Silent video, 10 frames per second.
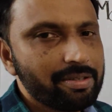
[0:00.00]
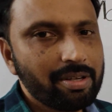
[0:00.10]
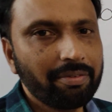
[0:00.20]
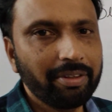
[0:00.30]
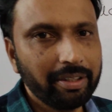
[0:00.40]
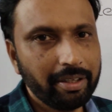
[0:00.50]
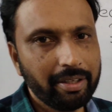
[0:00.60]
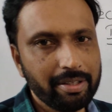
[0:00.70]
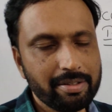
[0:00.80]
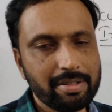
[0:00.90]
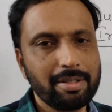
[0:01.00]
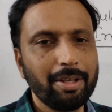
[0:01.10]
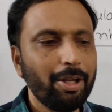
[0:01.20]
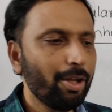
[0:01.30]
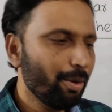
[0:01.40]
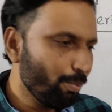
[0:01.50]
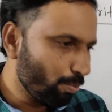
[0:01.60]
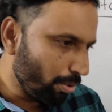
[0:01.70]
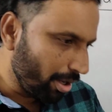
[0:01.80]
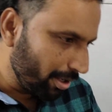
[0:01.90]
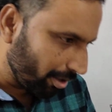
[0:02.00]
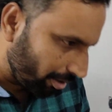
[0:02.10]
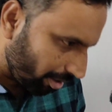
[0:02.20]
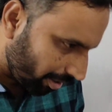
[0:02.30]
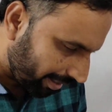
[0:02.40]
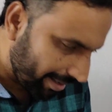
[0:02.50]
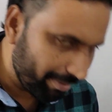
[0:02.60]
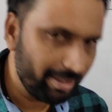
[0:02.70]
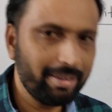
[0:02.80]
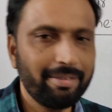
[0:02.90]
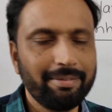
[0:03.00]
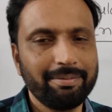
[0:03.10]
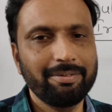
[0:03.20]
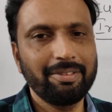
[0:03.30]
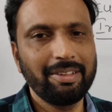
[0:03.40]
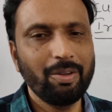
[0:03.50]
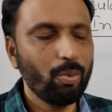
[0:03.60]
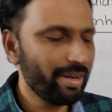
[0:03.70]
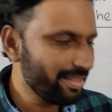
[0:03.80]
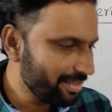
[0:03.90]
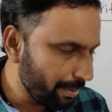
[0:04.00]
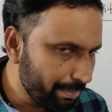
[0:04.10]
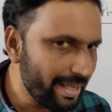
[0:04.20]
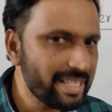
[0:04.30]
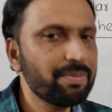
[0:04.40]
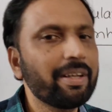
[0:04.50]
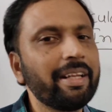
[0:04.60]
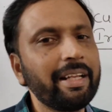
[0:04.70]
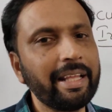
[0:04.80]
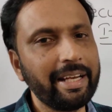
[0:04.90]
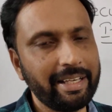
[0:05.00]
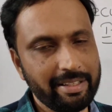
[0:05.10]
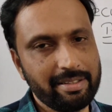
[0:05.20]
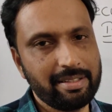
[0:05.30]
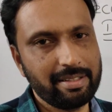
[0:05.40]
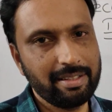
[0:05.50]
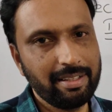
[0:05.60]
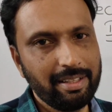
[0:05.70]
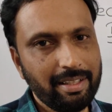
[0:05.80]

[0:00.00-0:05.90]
basis of inheritance. Molecular level. What is the base for inheritance?